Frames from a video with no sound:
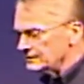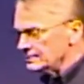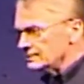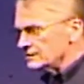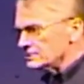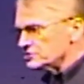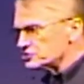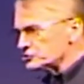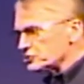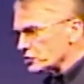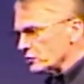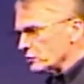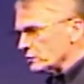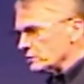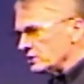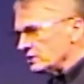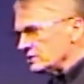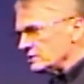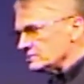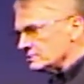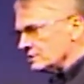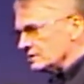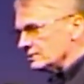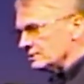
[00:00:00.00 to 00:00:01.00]
And so
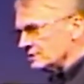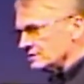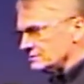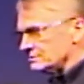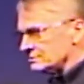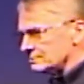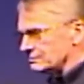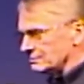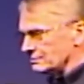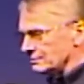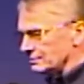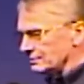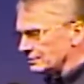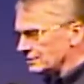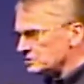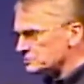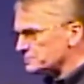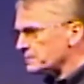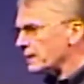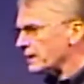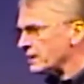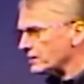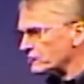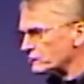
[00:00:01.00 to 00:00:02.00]
he, he, he's
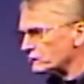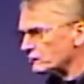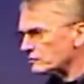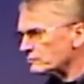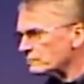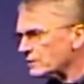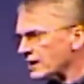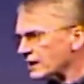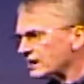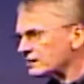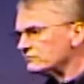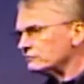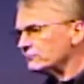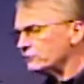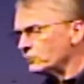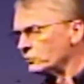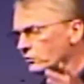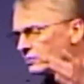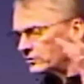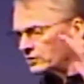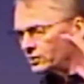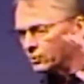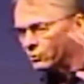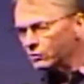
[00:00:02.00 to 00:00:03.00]
pondering back and
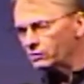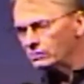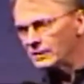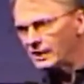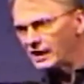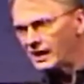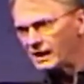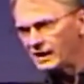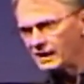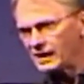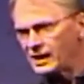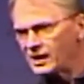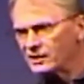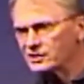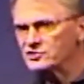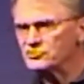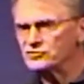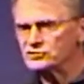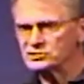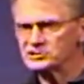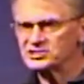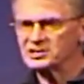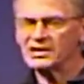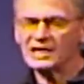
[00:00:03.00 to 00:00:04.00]
forth, you know, how can
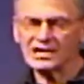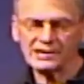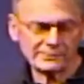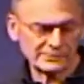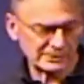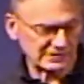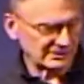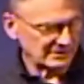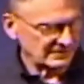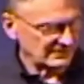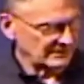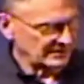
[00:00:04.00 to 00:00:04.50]
this happen?